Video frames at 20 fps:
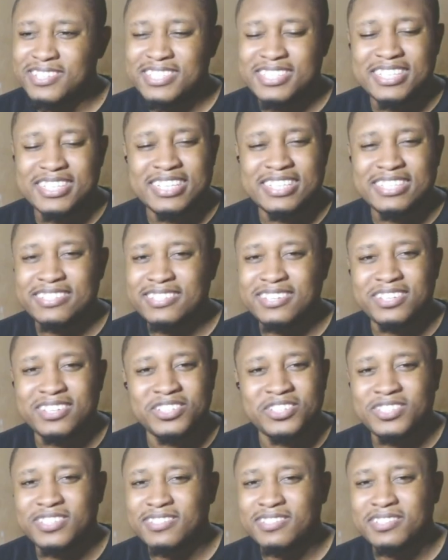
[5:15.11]
didn't
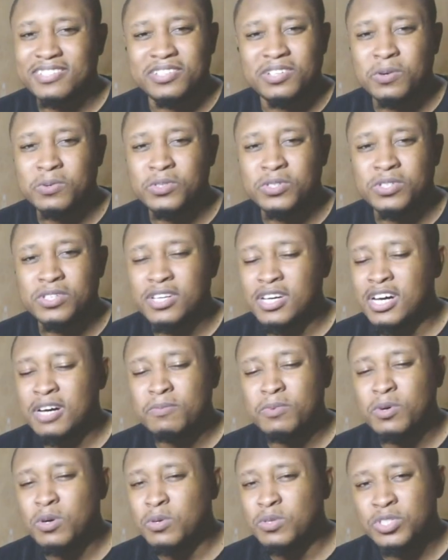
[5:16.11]
touch
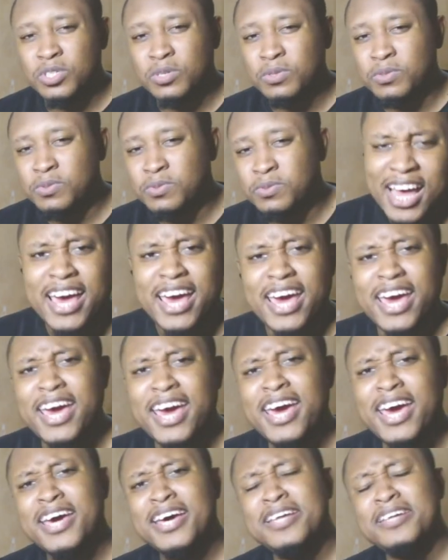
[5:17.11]
Gojo.
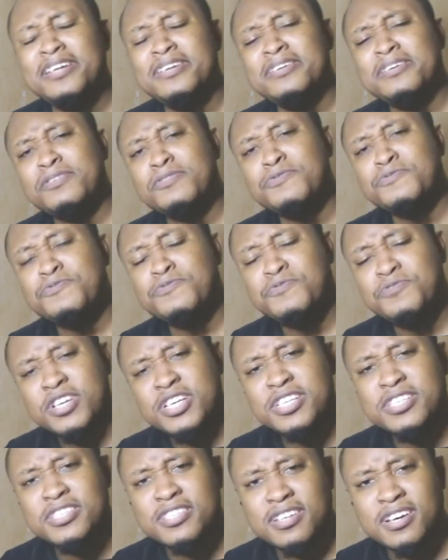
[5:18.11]
And
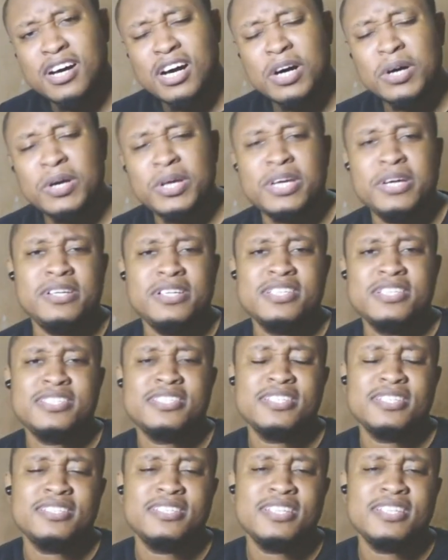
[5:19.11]
Frieza out here
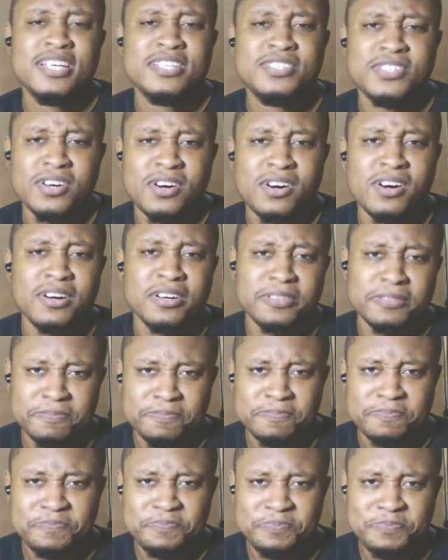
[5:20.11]
listening to that song,
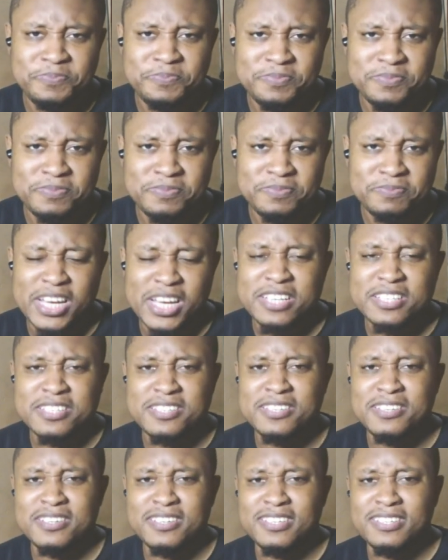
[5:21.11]

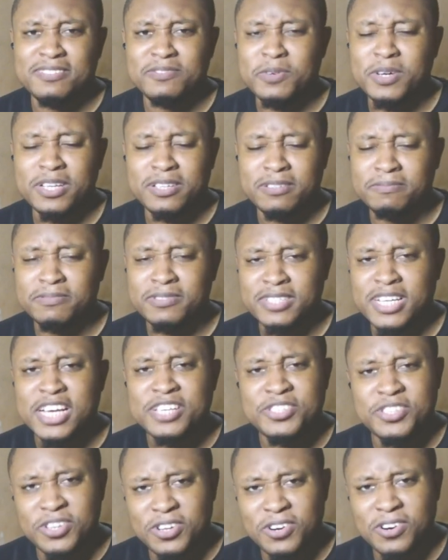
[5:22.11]
nasty, well,
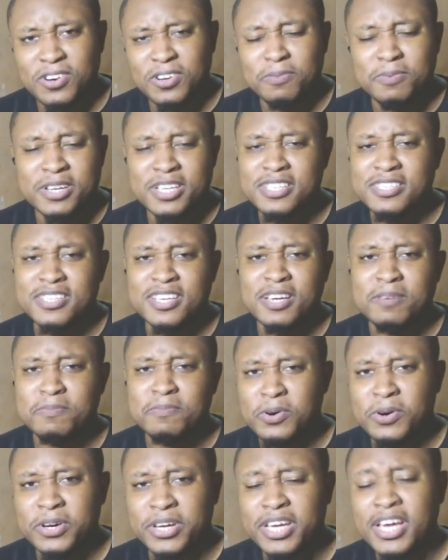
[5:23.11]
nasty girl, but he's saying
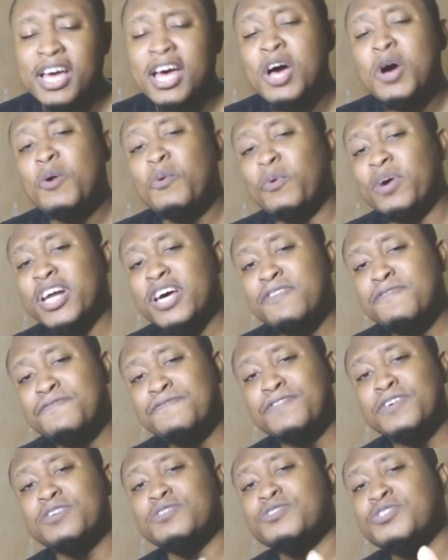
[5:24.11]
boy. When I
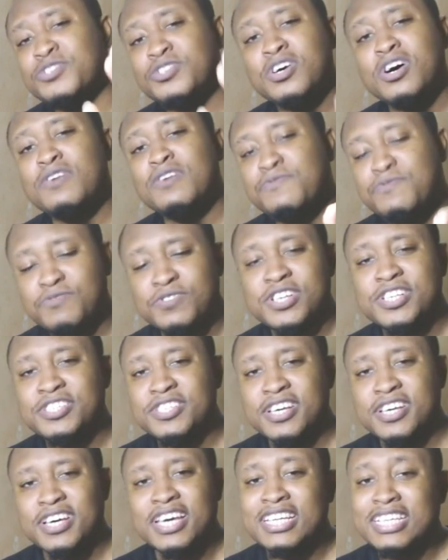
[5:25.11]
first saw
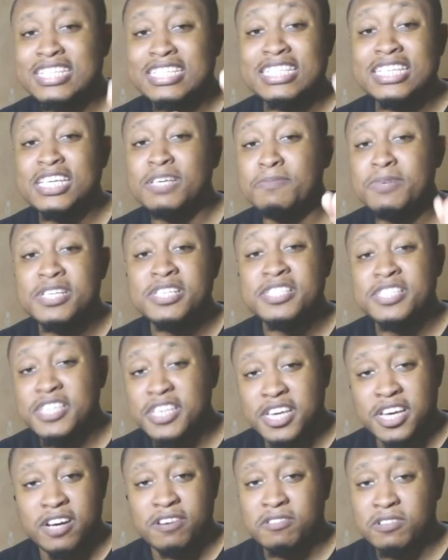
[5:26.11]
Frieza in the
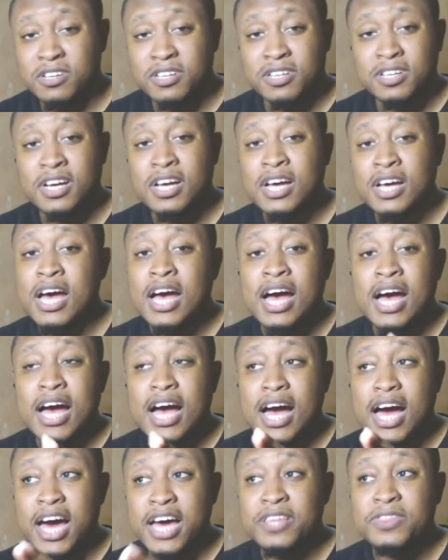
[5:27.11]
DBZ era,
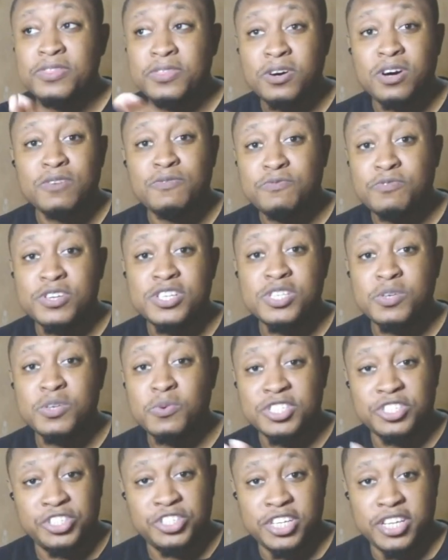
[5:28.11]
I thought Frieza
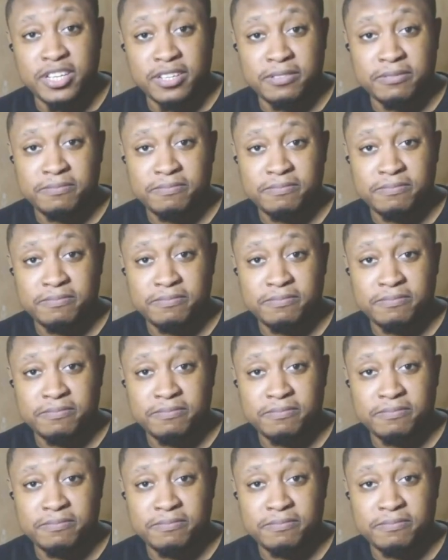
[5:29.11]
was a chick.